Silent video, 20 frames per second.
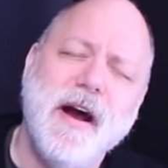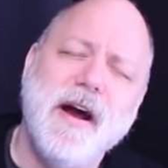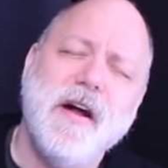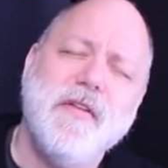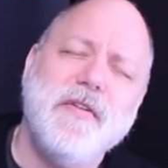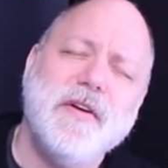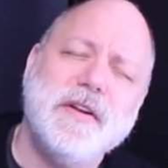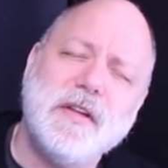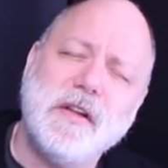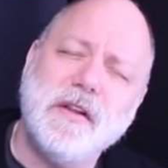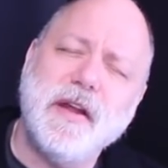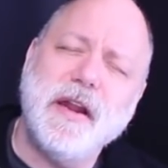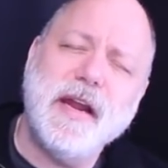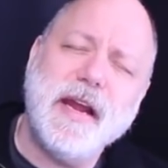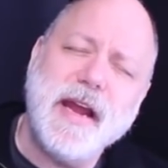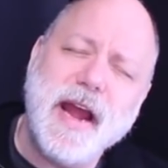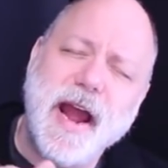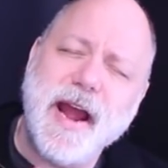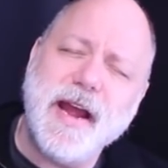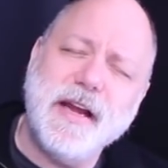The
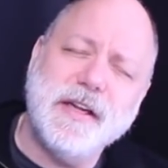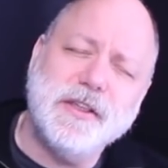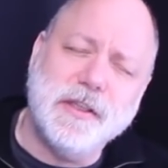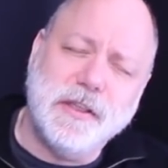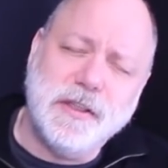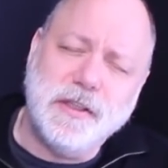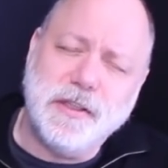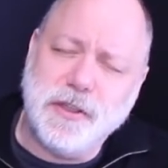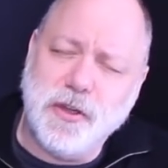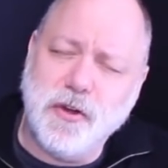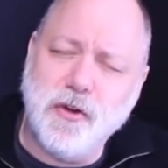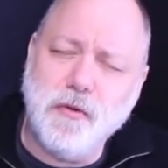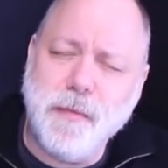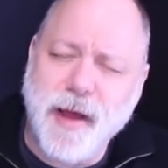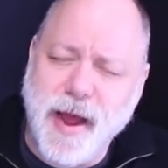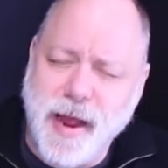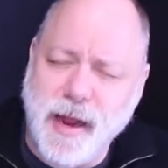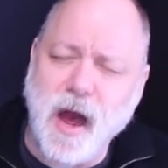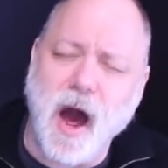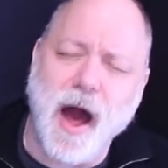delineations you
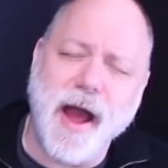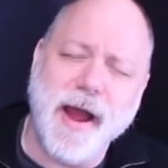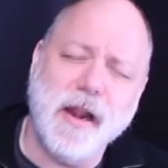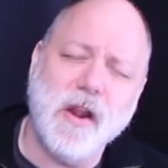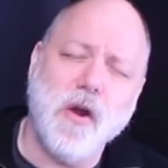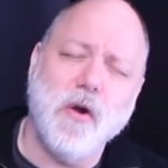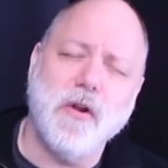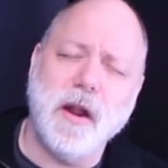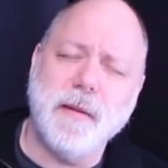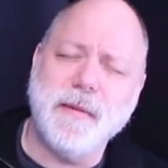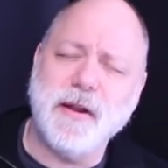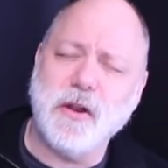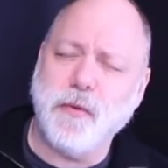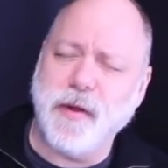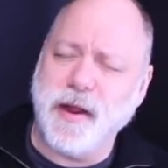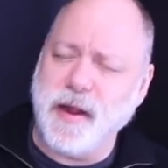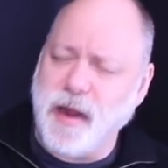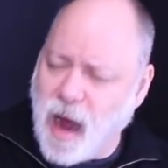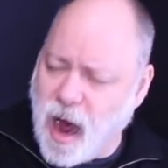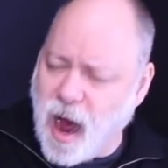make high and low, and
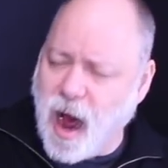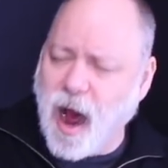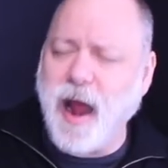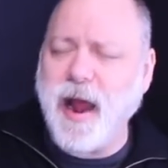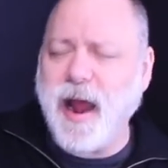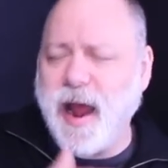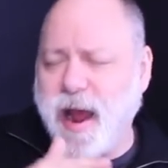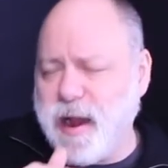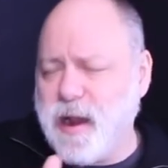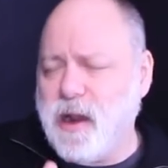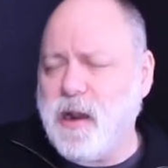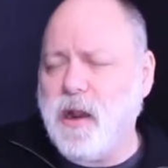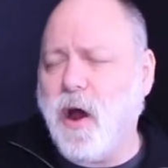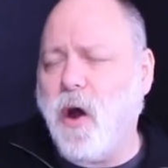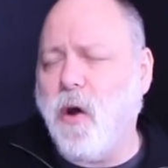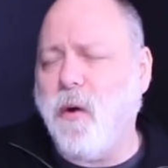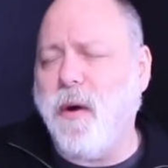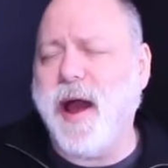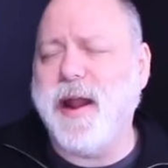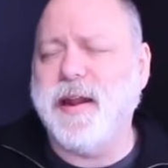between high and
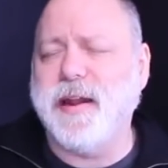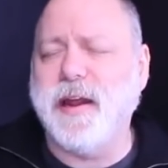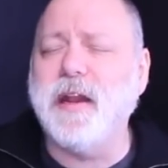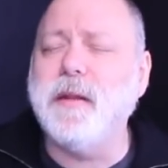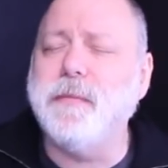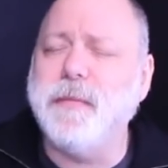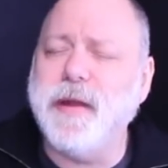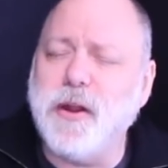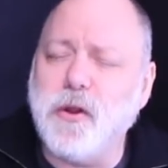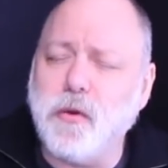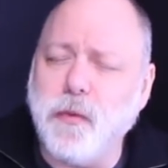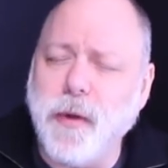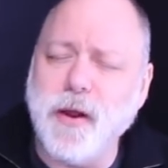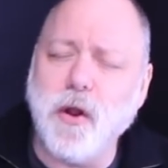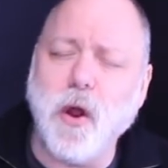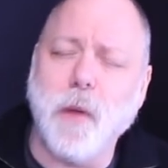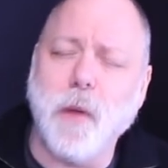low and in between